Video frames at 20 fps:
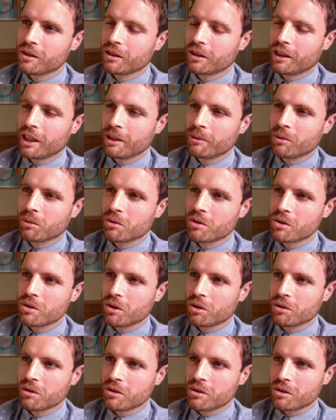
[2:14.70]
game called
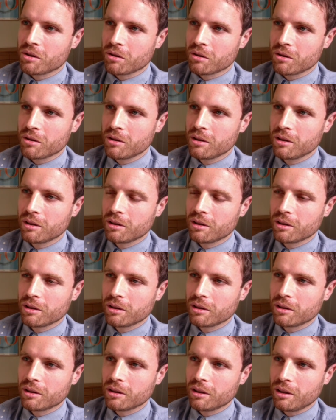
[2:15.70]
Son Son,
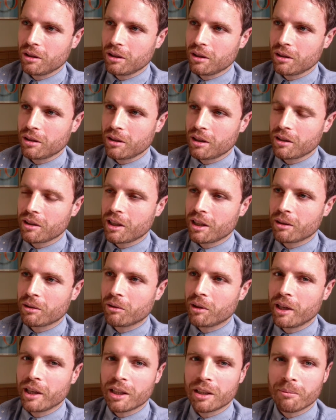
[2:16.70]
another game
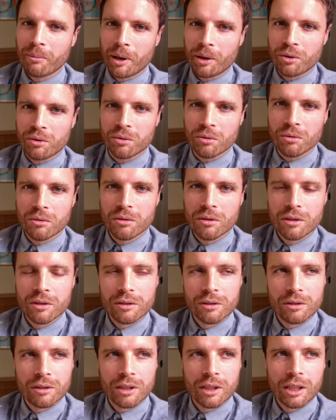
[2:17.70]
called Higimaru,
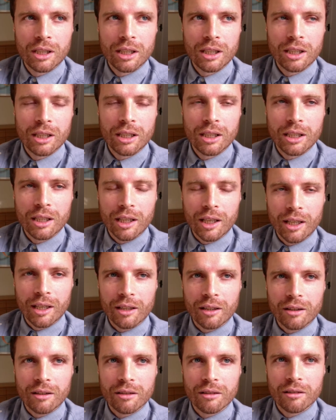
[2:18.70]

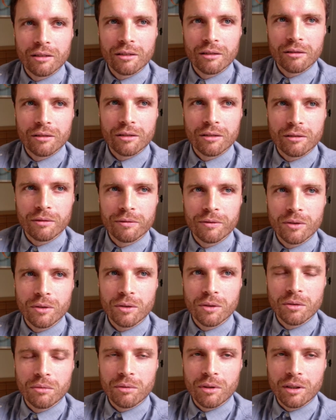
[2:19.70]
and what's the
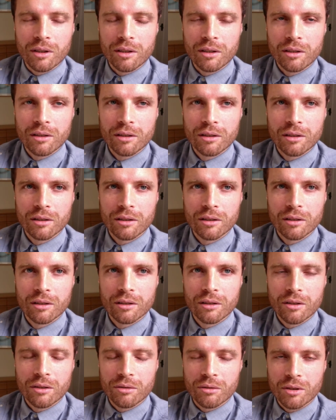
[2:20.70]
fourth one?
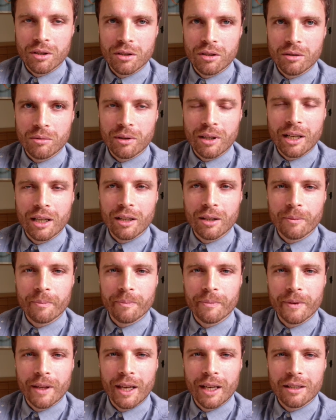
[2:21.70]
Sorry, third
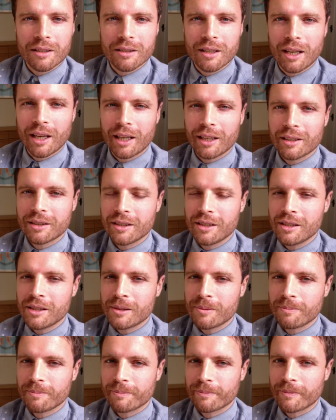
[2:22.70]
one. X the
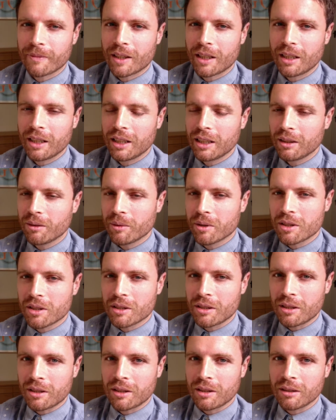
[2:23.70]
X's, which
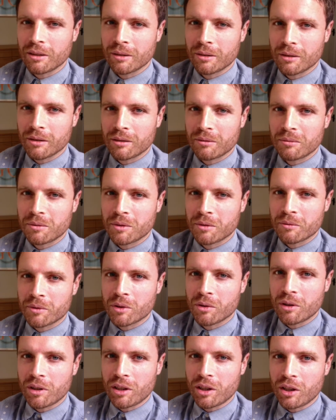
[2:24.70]
is a sort of
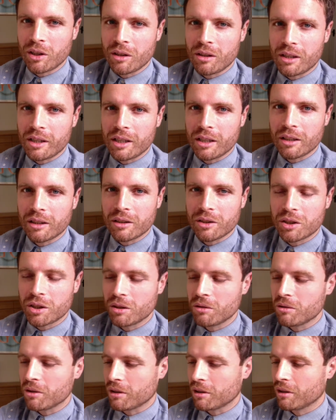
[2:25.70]
quite an early
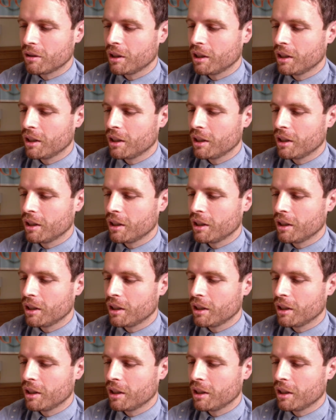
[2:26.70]
shooter.